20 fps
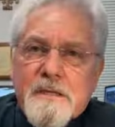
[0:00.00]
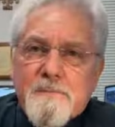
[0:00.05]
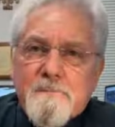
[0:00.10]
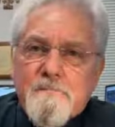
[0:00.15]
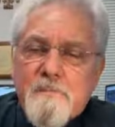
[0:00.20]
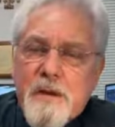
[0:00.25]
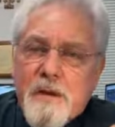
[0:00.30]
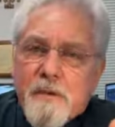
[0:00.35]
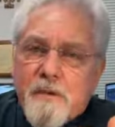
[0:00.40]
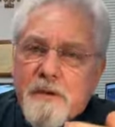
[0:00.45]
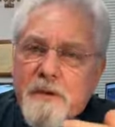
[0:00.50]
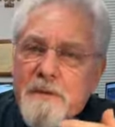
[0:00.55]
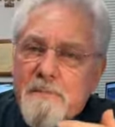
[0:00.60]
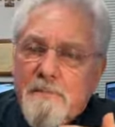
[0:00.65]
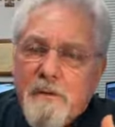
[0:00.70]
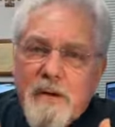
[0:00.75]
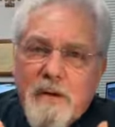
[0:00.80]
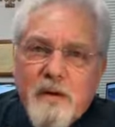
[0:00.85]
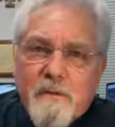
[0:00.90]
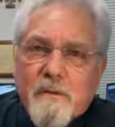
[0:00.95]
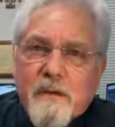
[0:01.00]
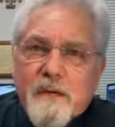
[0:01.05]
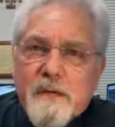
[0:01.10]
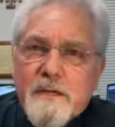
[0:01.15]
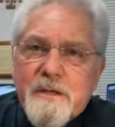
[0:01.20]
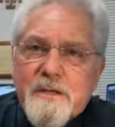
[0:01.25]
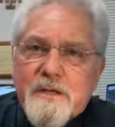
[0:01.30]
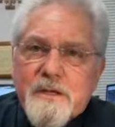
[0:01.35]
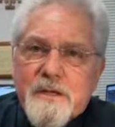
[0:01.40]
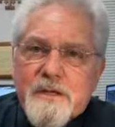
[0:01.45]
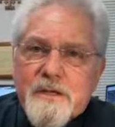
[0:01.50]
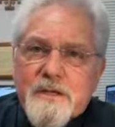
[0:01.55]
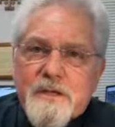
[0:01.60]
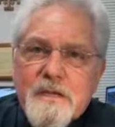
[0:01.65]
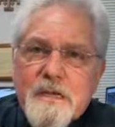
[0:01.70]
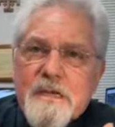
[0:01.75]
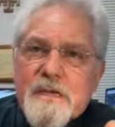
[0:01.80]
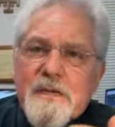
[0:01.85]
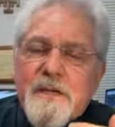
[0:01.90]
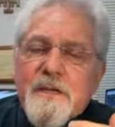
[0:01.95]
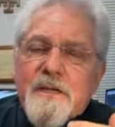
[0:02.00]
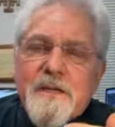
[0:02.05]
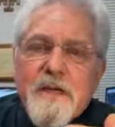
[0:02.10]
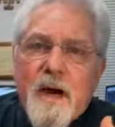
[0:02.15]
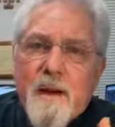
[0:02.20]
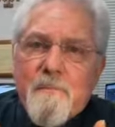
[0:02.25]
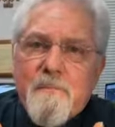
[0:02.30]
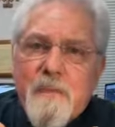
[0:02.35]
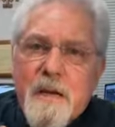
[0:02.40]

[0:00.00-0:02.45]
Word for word: Merely being religious does not